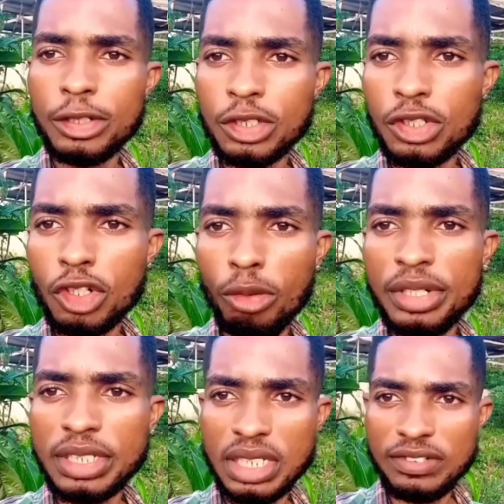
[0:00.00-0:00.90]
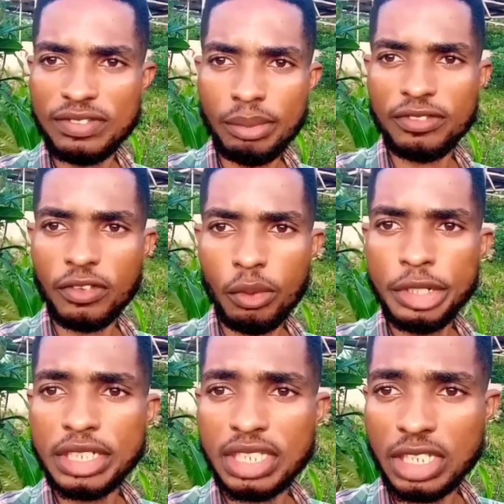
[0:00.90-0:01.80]
I also recommend snail farming for
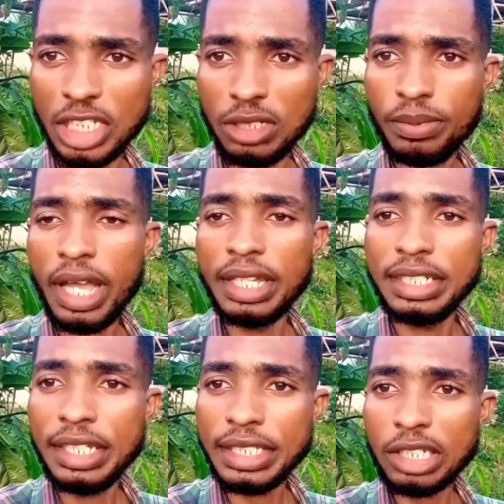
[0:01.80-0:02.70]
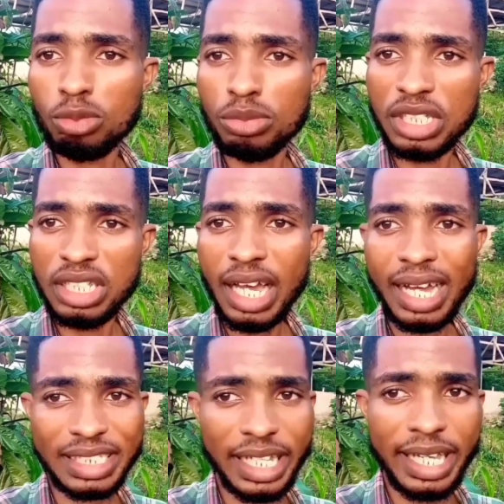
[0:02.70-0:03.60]
which is cheap and easy to begin
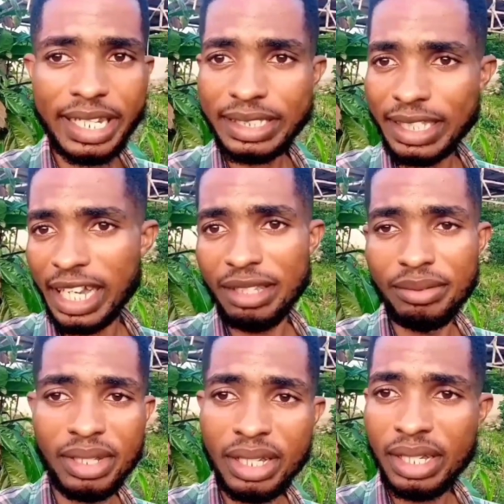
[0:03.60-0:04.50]
at any time.